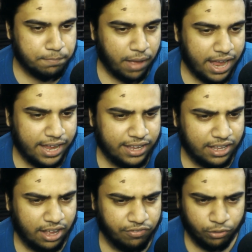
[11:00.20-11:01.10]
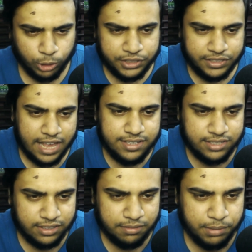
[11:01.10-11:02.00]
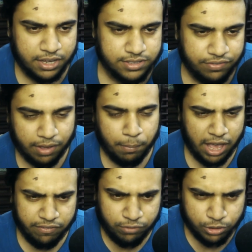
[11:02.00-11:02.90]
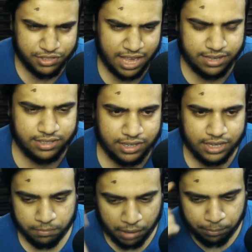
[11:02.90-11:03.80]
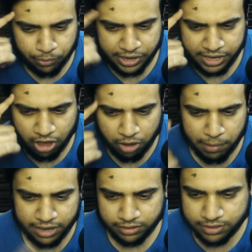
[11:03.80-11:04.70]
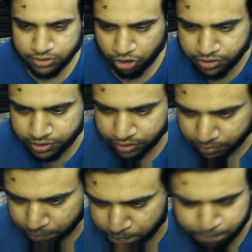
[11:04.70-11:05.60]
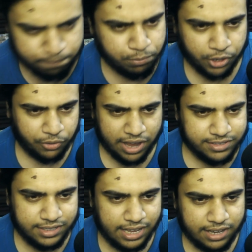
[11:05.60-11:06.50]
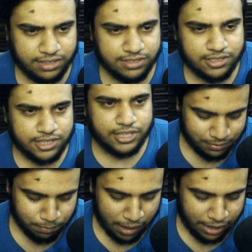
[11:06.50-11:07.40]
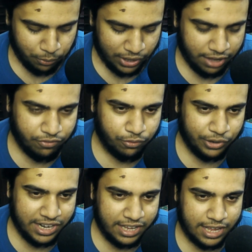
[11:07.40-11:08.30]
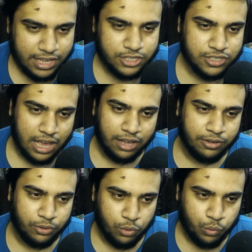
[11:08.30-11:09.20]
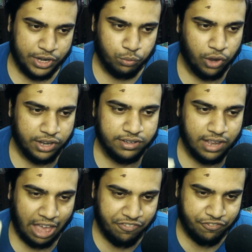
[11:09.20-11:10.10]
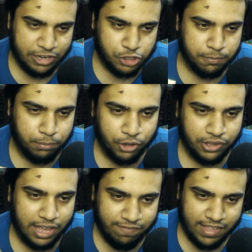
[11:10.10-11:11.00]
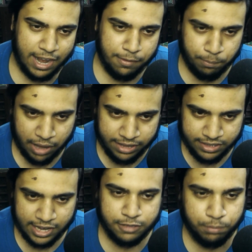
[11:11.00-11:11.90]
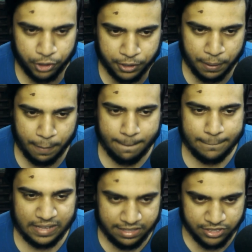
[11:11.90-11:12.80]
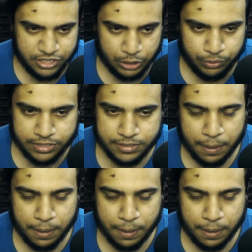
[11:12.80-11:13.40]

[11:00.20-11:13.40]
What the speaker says: buy a full set, because if I buy a full set, my brain automatically starts procrastinating. My way of reading is I read one, I finish a book, and then I buy the next book in the series.